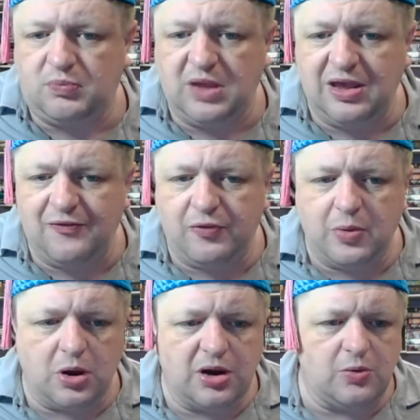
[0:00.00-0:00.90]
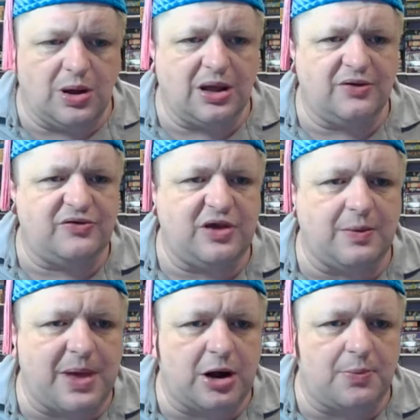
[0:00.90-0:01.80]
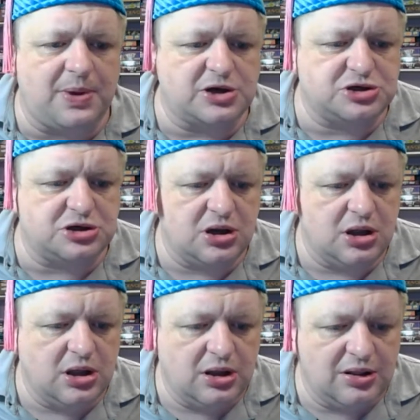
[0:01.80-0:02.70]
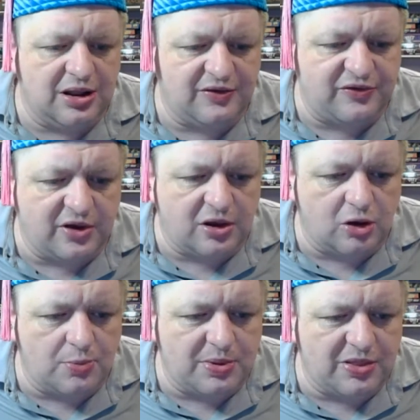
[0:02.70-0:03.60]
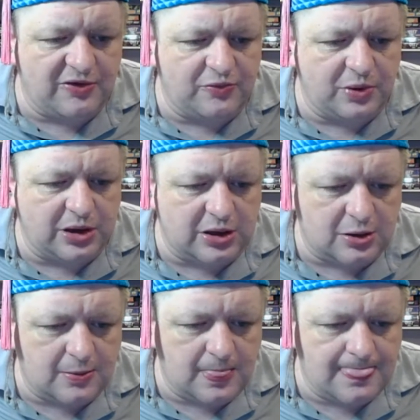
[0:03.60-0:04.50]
If we want to see a better picture, let's open this one here.